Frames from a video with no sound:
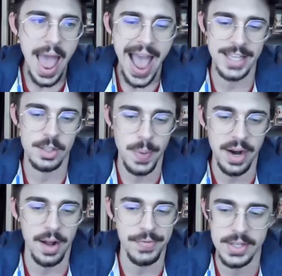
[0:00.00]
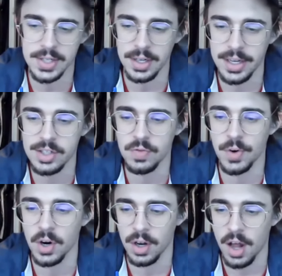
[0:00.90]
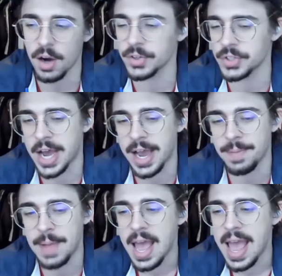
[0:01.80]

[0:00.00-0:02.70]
has been on this list for a long time